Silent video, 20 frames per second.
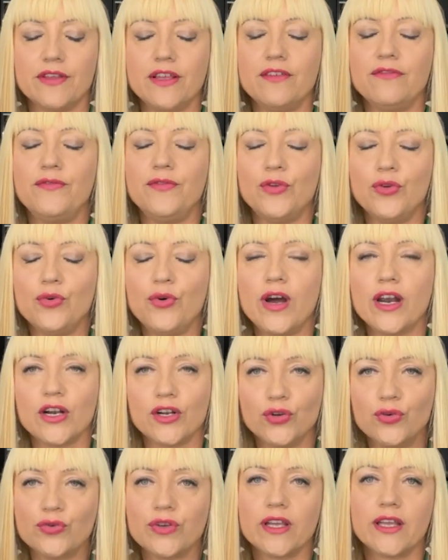If you are
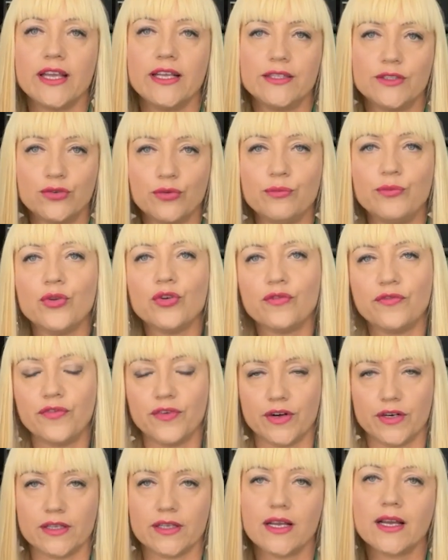looking into
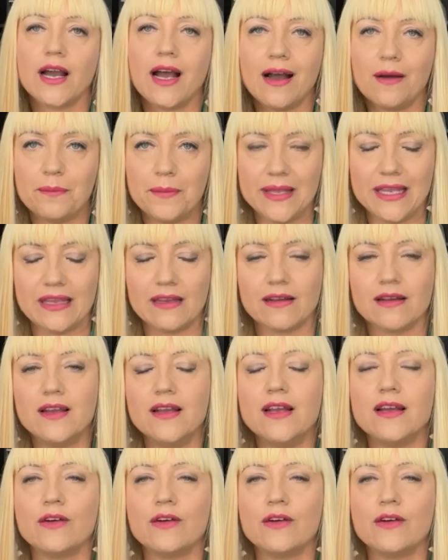Beaufort, Cumming,